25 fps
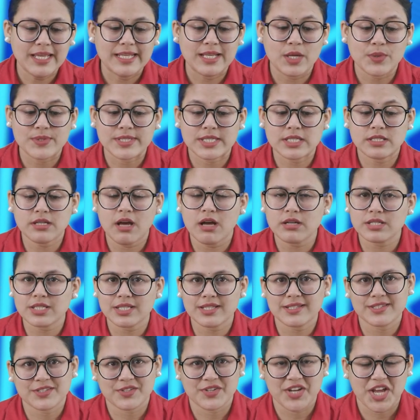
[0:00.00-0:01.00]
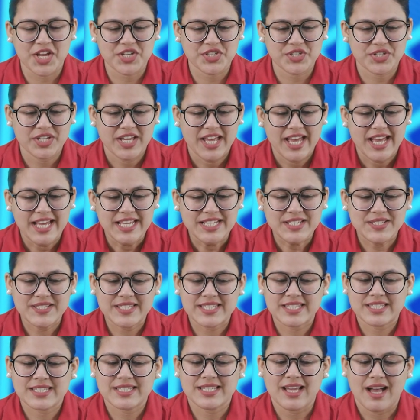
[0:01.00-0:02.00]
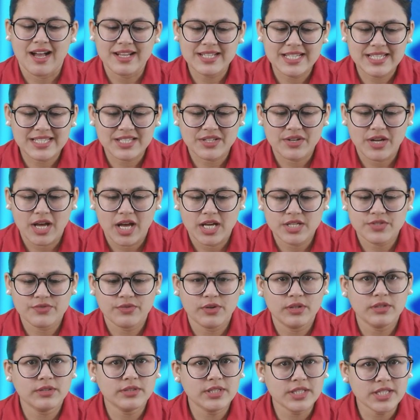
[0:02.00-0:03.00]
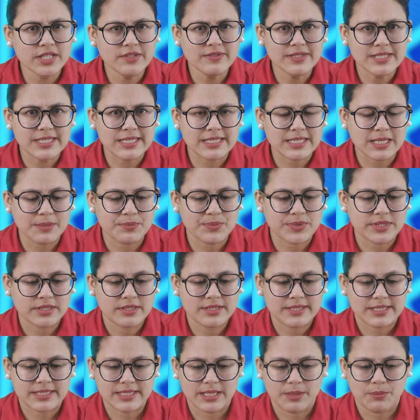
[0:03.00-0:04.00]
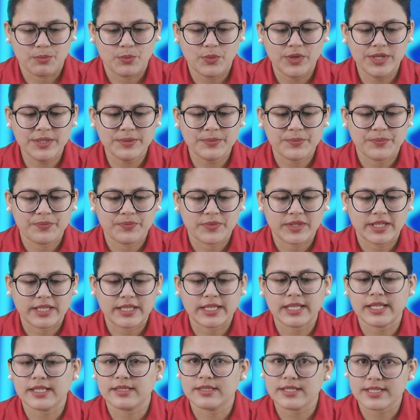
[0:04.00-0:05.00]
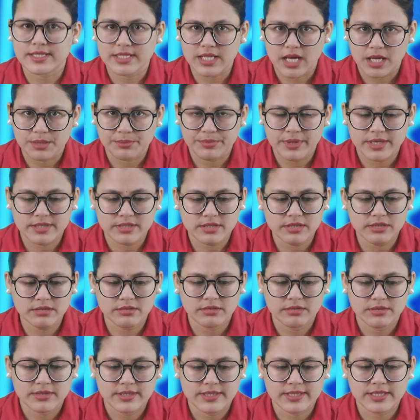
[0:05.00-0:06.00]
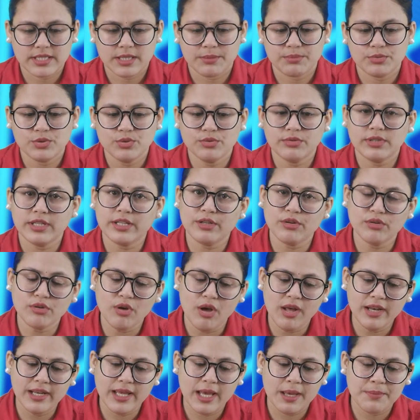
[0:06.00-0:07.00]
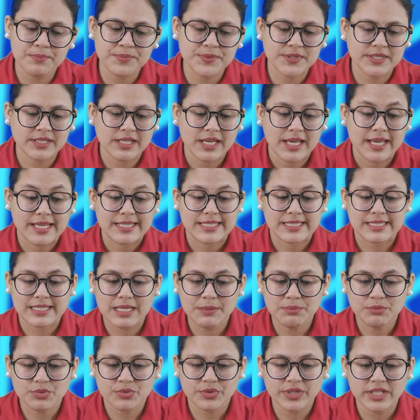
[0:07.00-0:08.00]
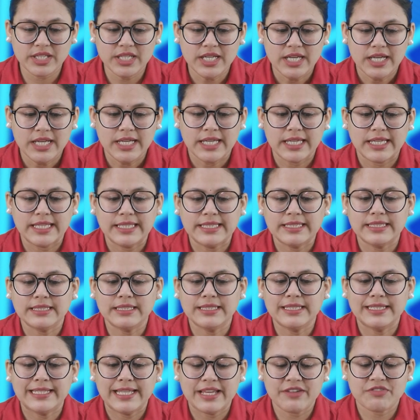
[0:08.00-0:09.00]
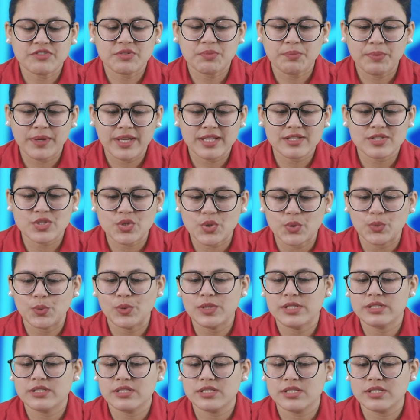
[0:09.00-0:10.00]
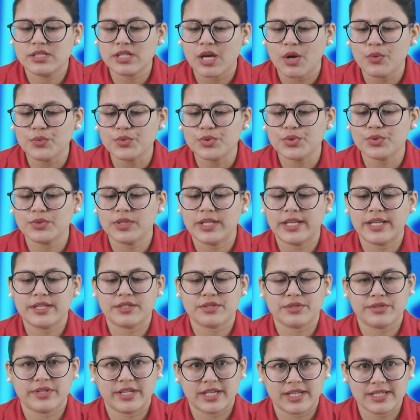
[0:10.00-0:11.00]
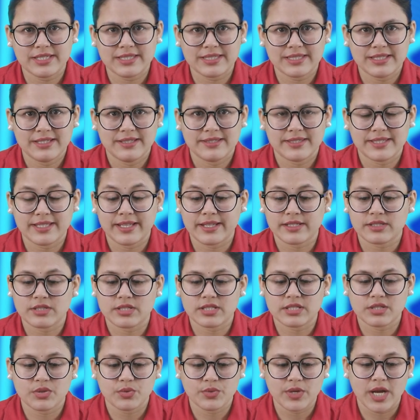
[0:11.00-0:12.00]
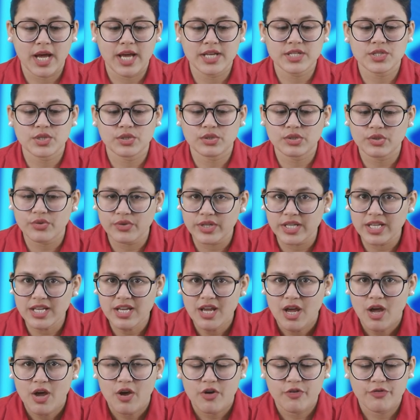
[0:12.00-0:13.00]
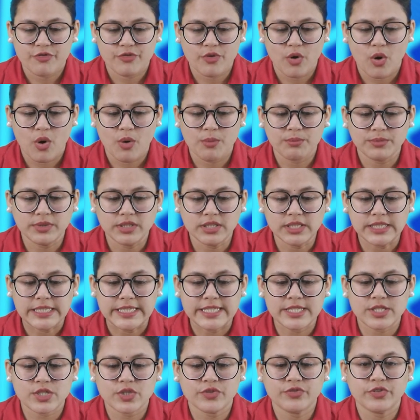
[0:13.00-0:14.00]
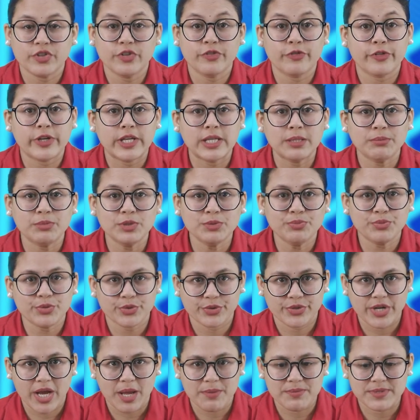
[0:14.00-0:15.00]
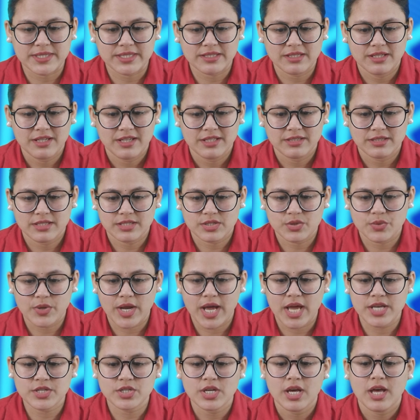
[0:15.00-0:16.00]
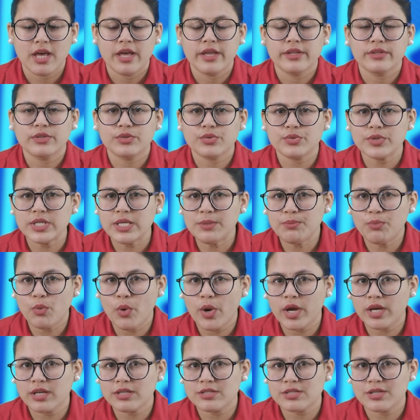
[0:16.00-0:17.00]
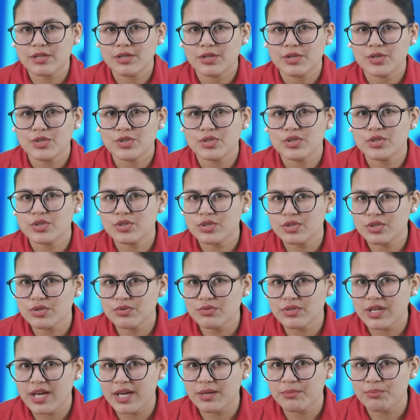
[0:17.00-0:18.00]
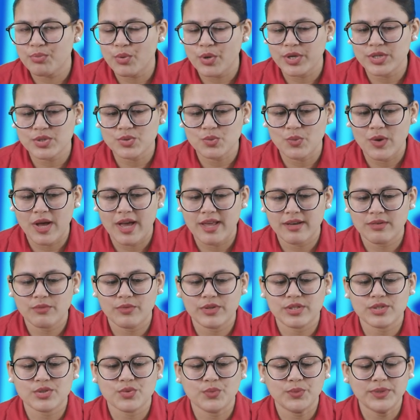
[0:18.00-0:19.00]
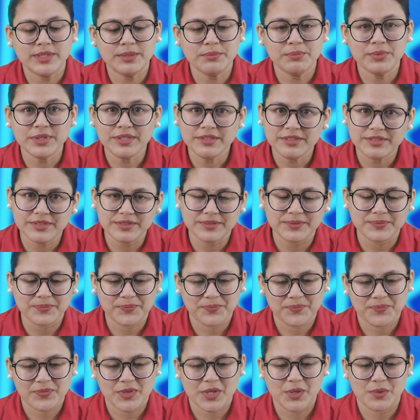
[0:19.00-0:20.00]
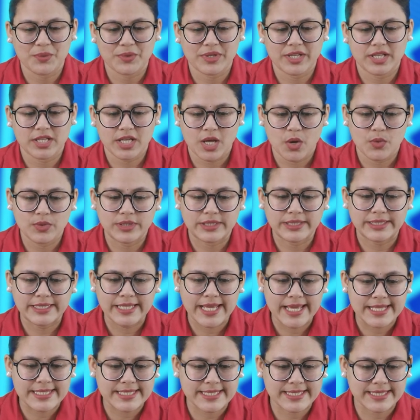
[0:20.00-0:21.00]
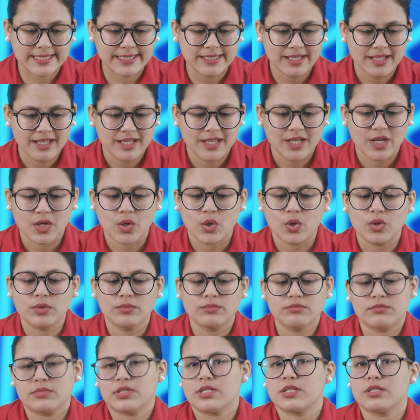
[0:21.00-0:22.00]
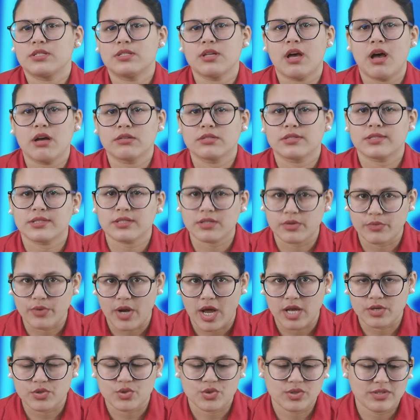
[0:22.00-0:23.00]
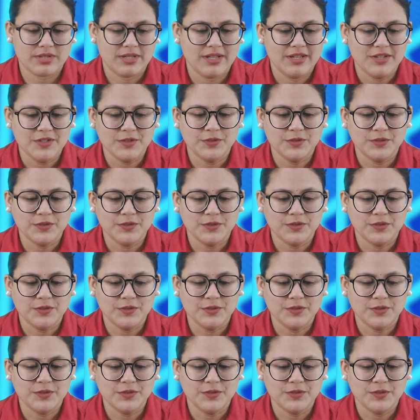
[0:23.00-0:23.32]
Now starting Scratch. To start a Scratch, follow the given steps. Step 1, click the start button. Step 2, click on all apps. Step 3, in the left pane scroll down to the letter S, select Scratch 3 from the list of available programs. The Scratch 3.29.1 window will appear. Okay, now let's start Scratch.